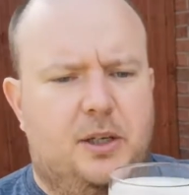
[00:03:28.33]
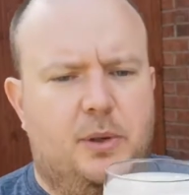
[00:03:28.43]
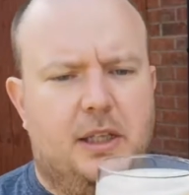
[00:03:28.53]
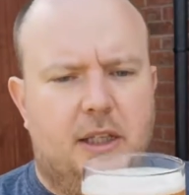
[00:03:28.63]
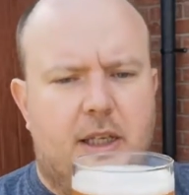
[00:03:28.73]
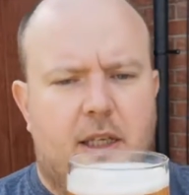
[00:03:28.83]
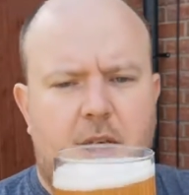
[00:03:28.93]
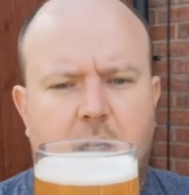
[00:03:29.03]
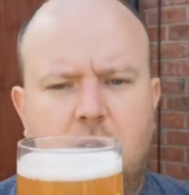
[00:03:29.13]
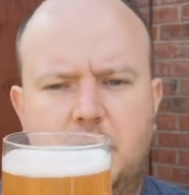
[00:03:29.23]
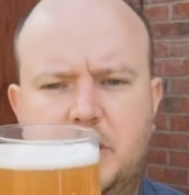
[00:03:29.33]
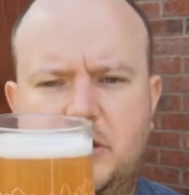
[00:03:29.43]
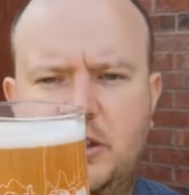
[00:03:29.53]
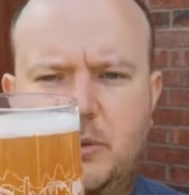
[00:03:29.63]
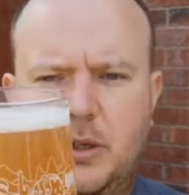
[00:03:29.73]
quickly, which is
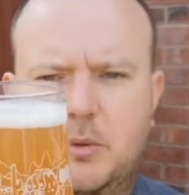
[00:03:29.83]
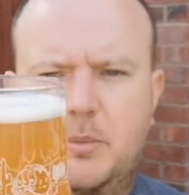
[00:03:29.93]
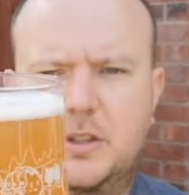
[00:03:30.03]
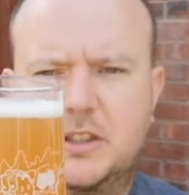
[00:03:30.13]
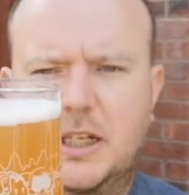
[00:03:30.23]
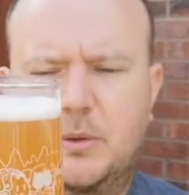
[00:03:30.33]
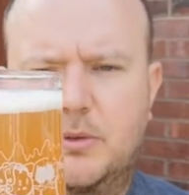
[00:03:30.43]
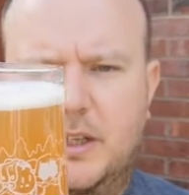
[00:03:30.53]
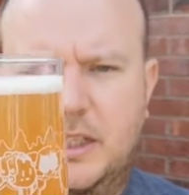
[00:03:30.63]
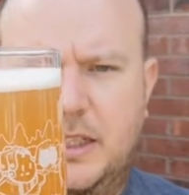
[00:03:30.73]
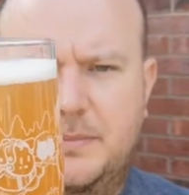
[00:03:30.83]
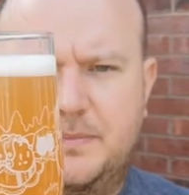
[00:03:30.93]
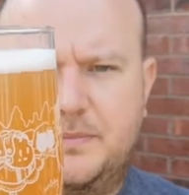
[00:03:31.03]
sort of what you want with a sour, really.